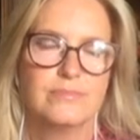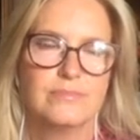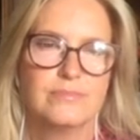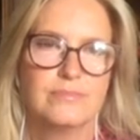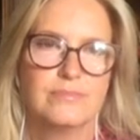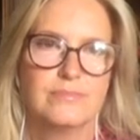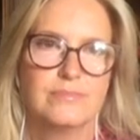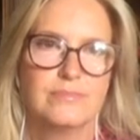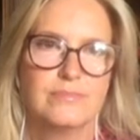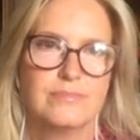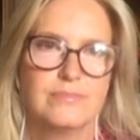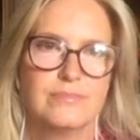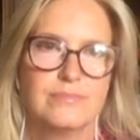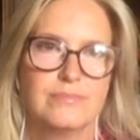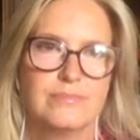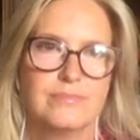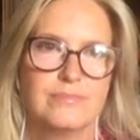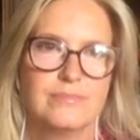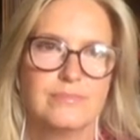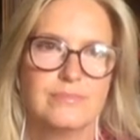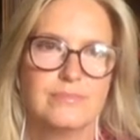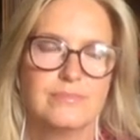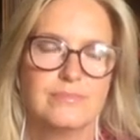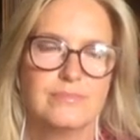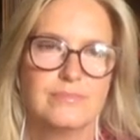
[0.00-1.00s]

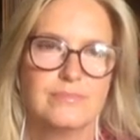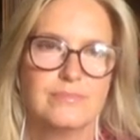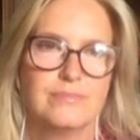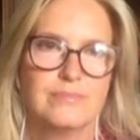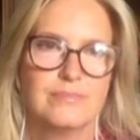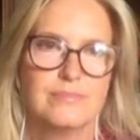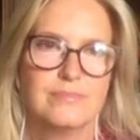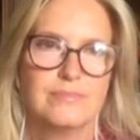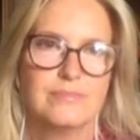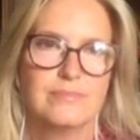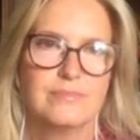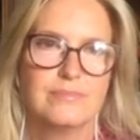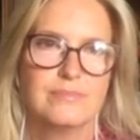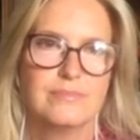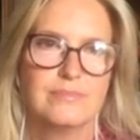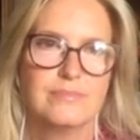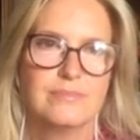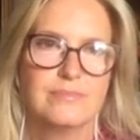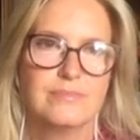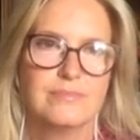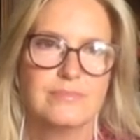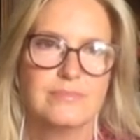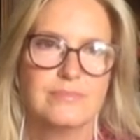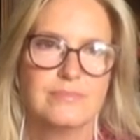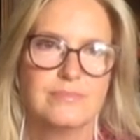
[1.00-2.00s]

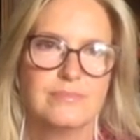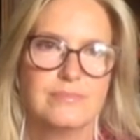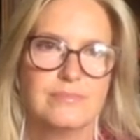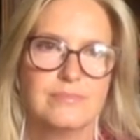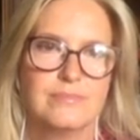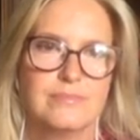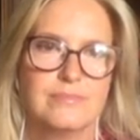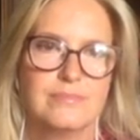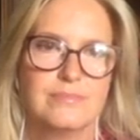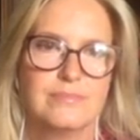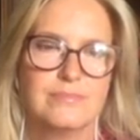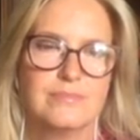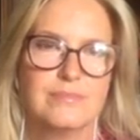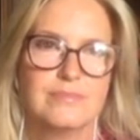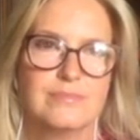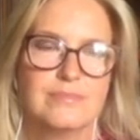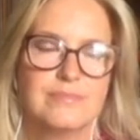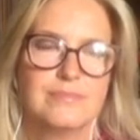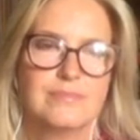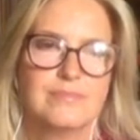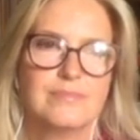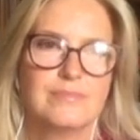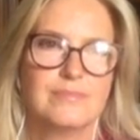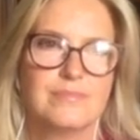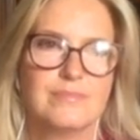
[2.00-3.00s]

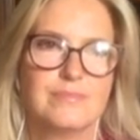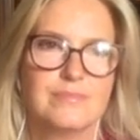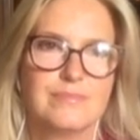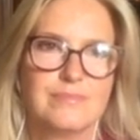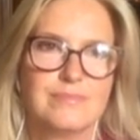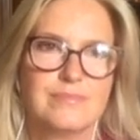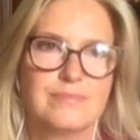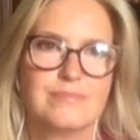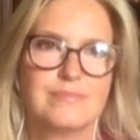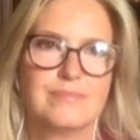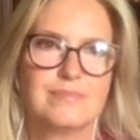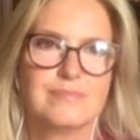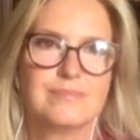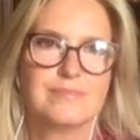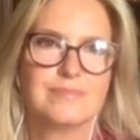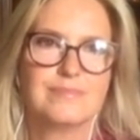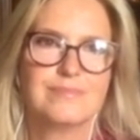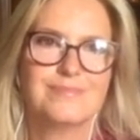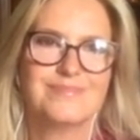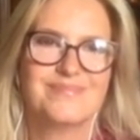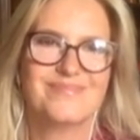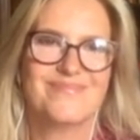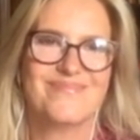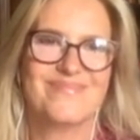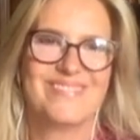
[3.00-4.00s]

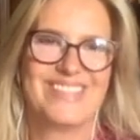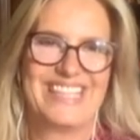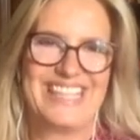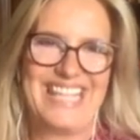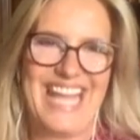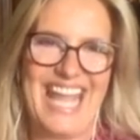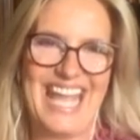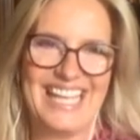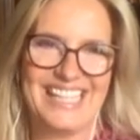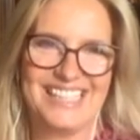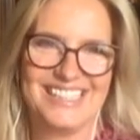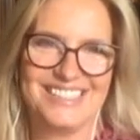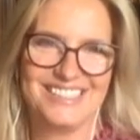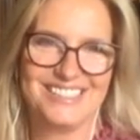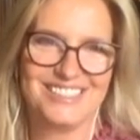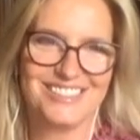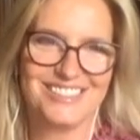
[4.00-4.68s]
The person shown says nothing.